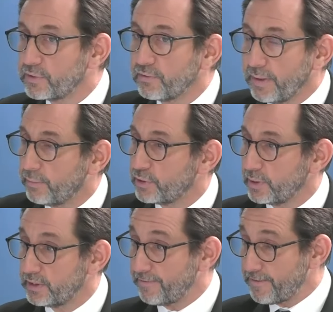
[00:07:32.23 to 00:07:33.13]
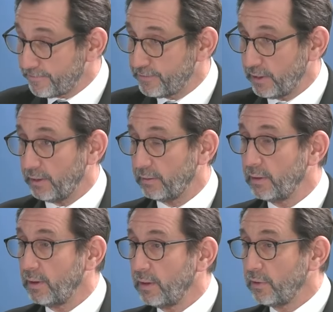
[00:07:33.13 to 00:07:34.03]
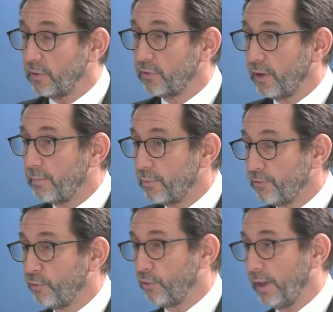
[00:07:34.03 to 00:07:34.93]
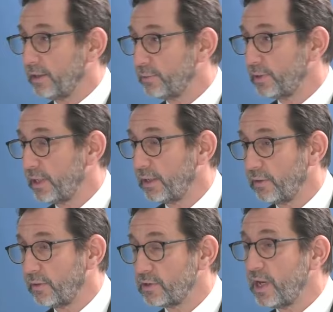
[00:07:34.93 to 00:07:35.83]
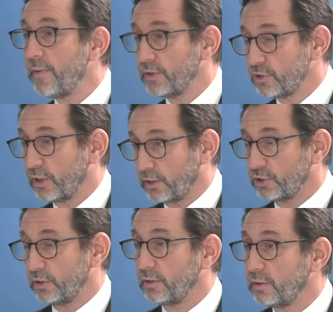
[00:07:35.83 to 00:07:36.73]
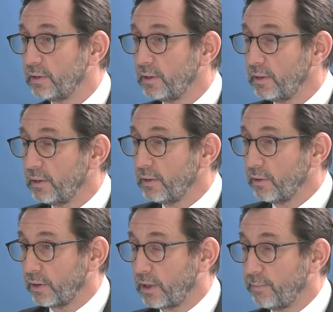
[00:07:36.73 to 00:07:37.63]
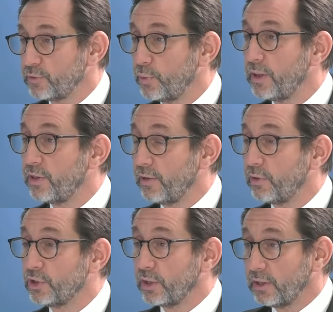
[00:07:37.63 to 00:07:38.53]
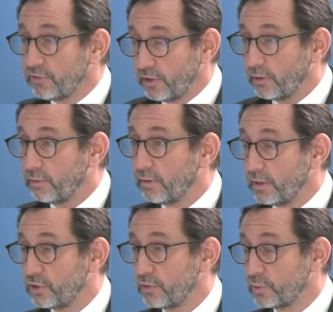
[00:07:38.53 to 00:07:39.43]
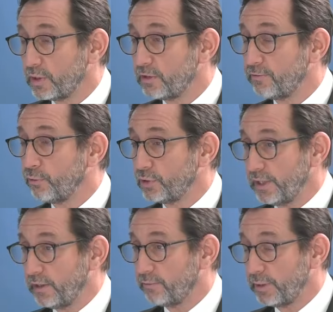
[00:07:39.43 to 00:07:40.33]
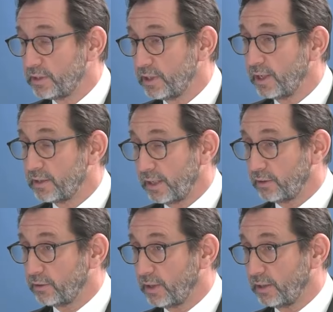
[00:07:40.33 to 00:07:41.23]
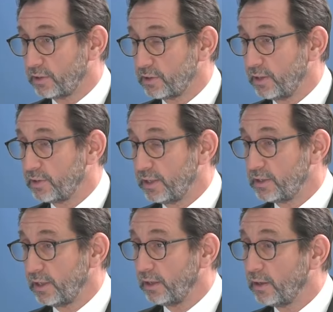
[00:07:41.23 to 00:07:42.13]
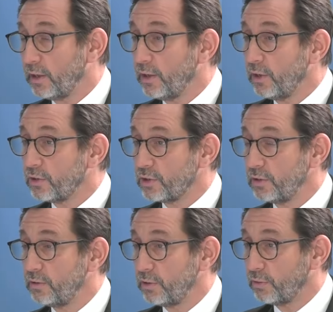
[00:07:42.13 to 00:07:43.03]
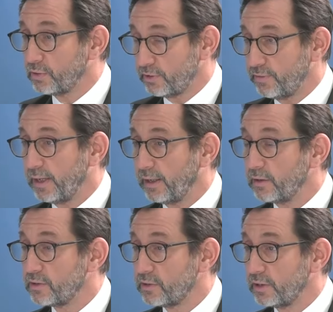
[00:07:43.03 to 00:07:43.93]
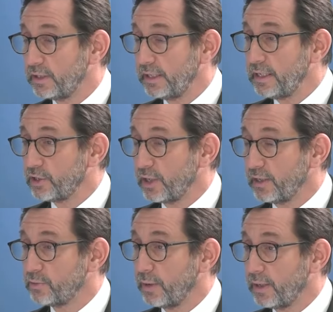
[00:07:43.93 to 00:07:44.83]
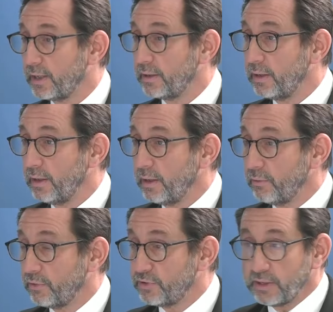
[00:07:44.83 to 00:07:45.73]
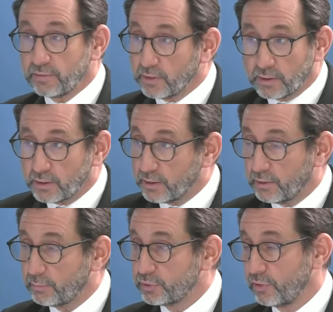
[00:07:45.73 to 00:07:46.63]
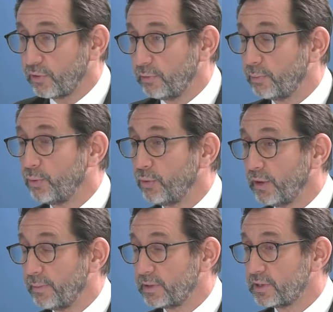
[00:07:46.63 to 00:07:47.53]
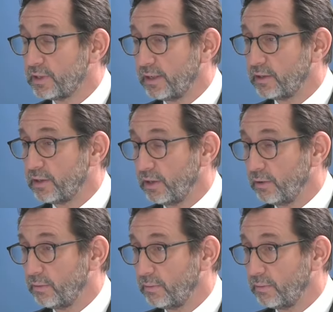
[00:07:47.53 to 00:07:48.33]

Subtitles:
in February 2015. So before that, do we take it that there's no instruction that comes with the original issue in June 2014 of BCA Technical Guidance Note 18 to your surveyors that in each case where they receive an option 3 report, they must send it to you?